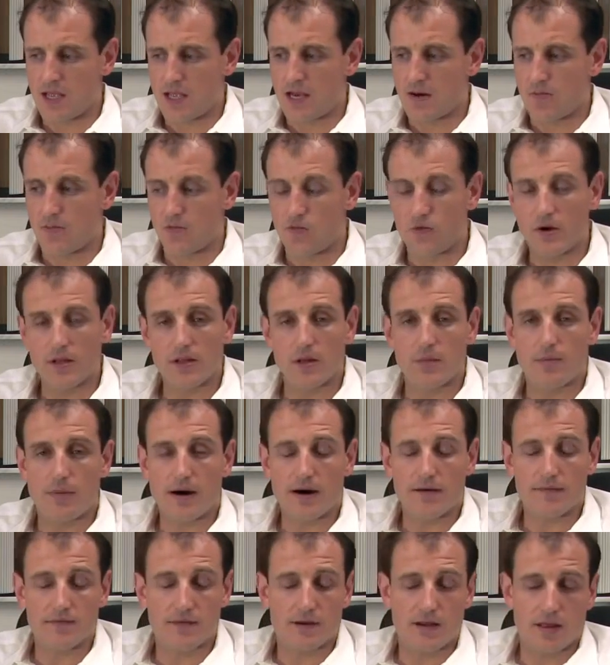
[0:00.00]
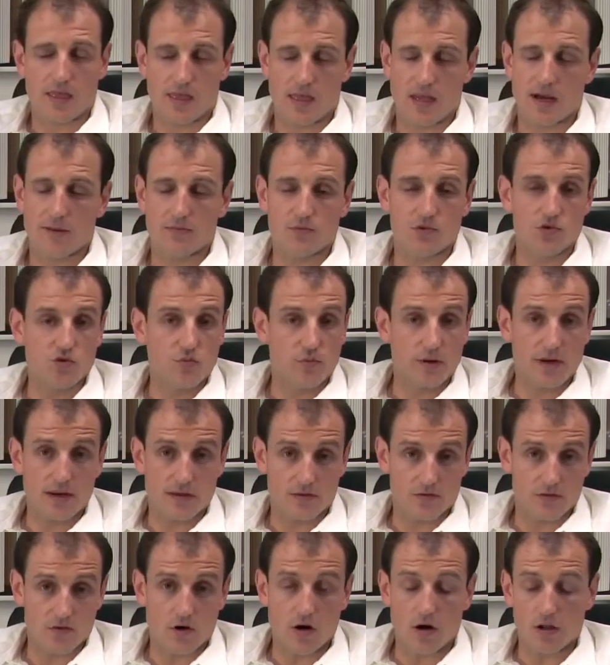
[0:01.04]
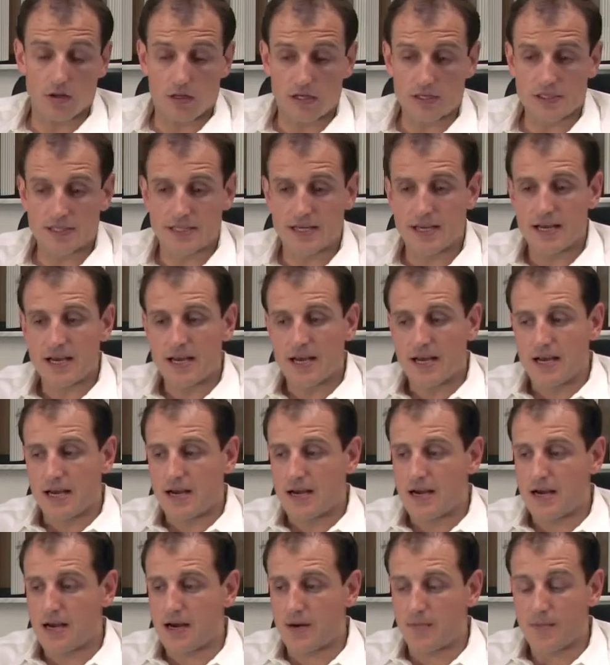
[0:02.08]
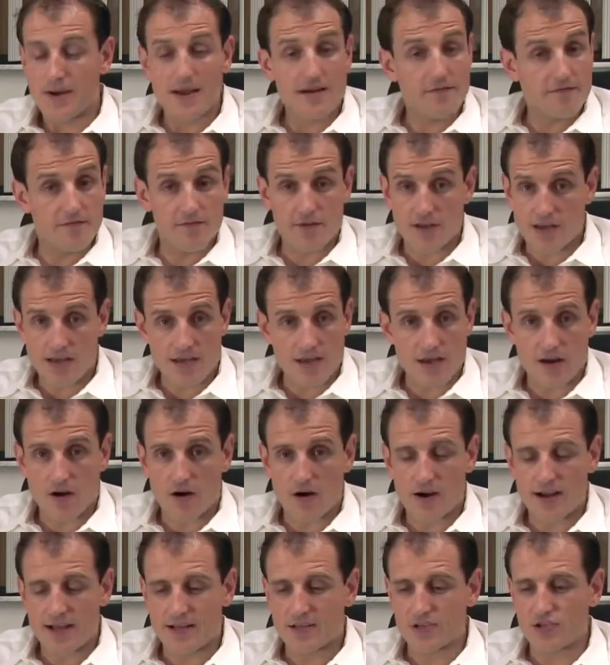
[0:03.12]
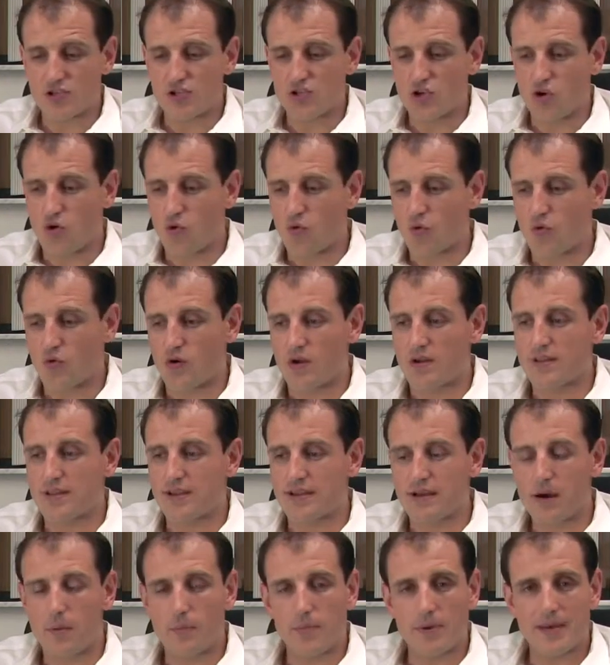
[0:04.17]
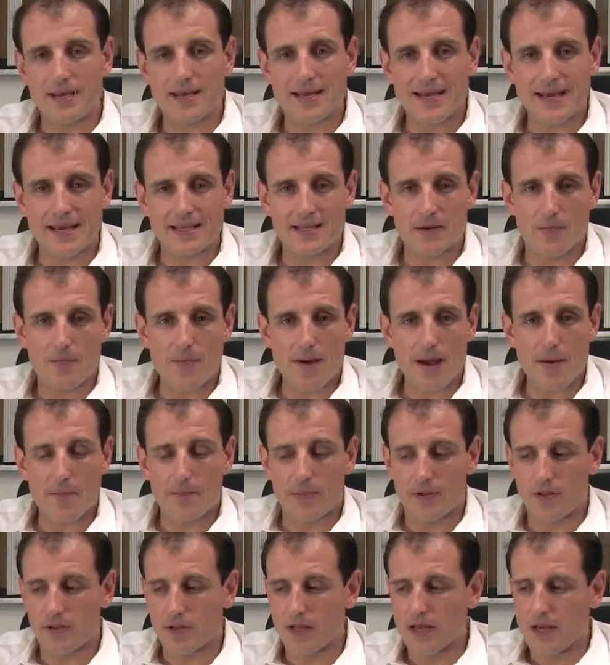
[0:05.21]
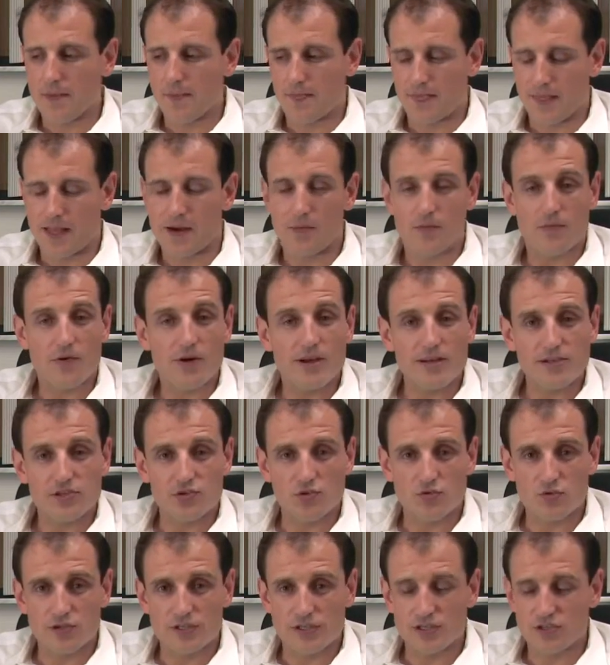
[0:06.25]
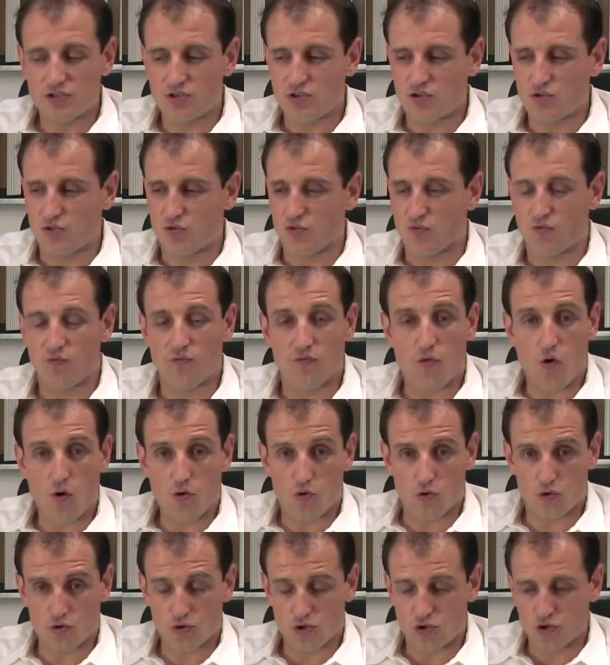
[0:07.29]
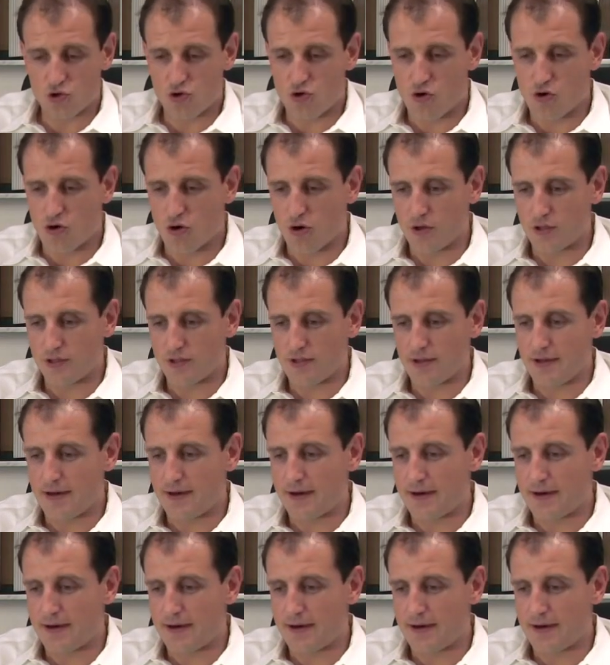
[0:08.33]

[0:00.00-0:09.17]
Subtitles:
well above $2 million every year. And so the company had ample resources to focus on